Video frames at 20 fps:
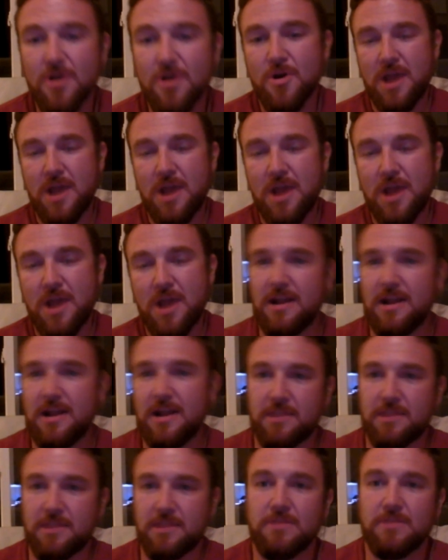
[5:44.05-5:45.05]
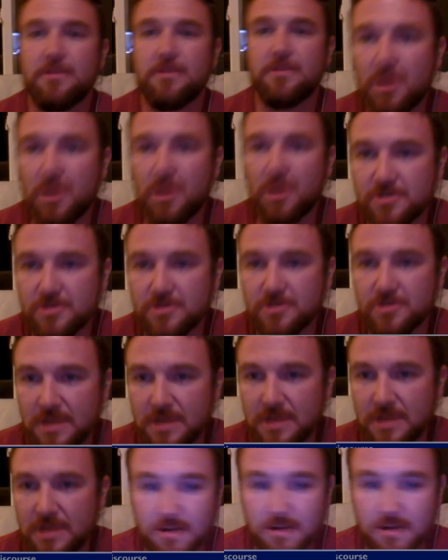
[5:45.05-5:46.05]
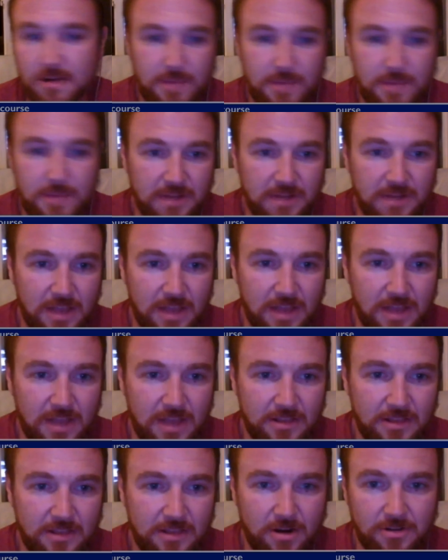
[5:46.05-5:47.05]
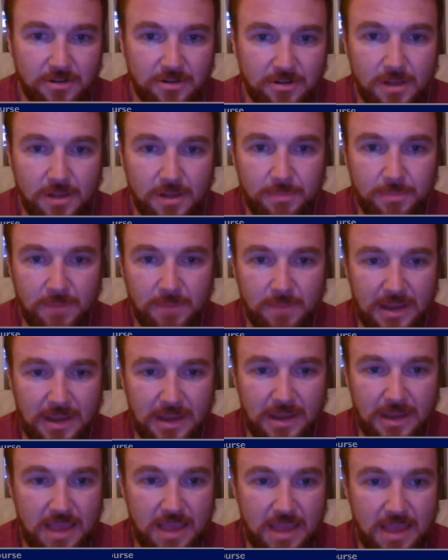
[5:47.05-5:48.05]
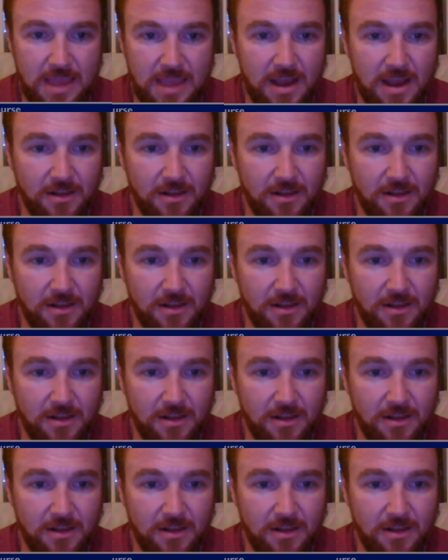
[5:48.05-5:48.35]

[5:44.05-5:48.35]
and I can read the parts right here. I mean, I've got the article up by K-File,